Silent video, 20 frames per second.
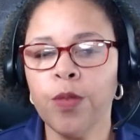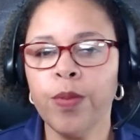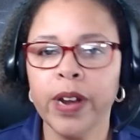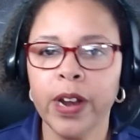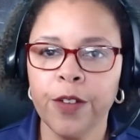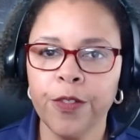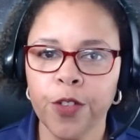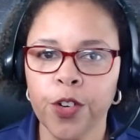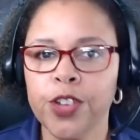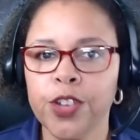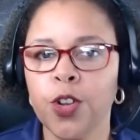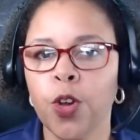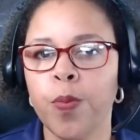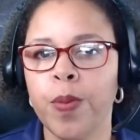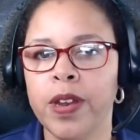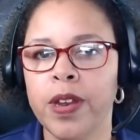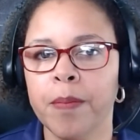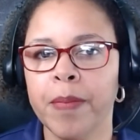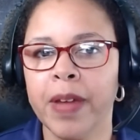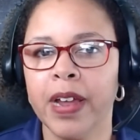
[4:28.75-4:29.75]
when I first
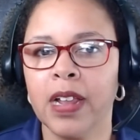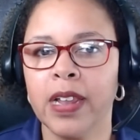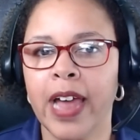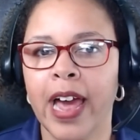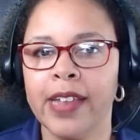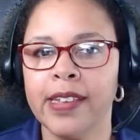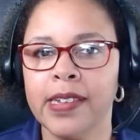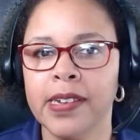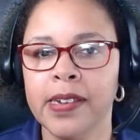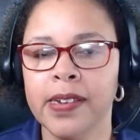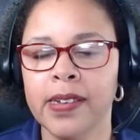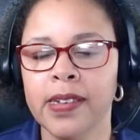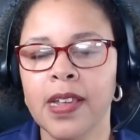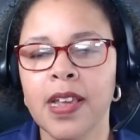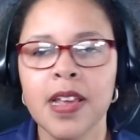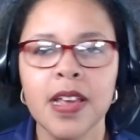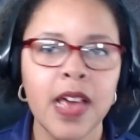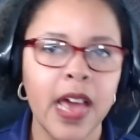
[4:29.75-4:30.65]
opened up my classes